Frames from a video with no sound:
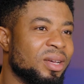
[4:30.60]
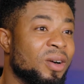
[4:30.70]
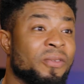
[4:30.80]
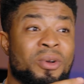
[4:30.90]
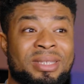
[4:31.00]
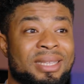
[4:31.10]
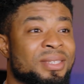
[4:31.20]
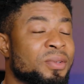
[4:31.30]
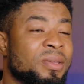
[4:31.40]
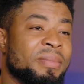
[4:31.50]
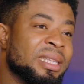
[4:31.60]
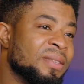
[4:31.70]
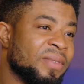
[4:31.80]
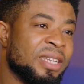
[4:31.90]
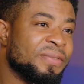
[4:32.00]
Of course, this is not the best
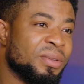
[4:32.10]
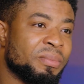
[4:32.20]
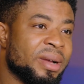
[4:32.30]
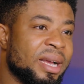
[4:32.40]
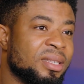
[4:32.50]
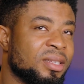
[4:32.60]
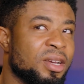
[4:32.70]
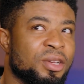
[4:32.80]
device for the price.